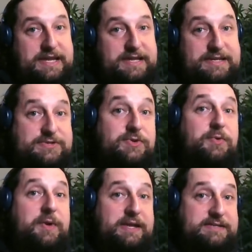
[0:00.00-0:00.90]
And as
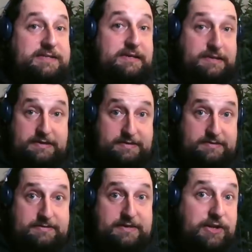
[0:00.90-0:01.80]
always,
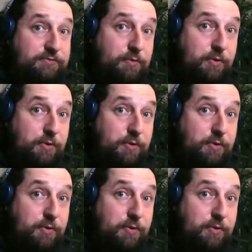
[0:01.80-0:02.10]
thank you for